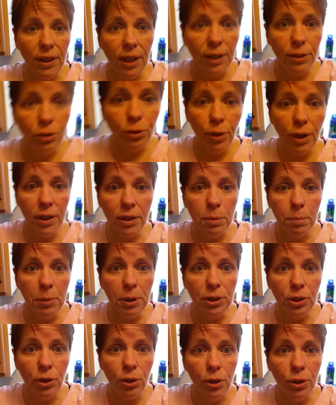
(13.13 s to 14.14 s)

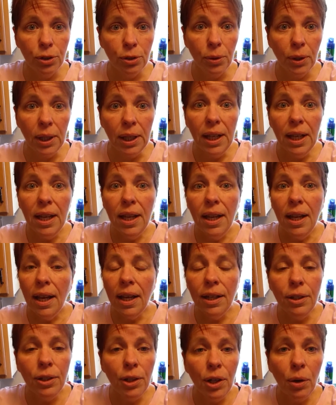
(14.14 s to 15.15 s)
gastrectomy surgery.
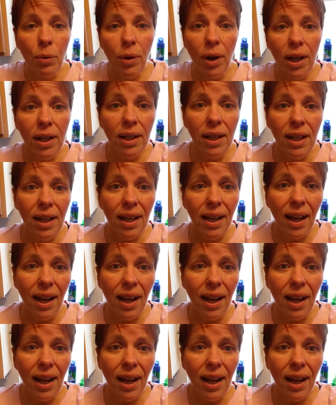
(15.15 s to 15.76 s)
And you know what?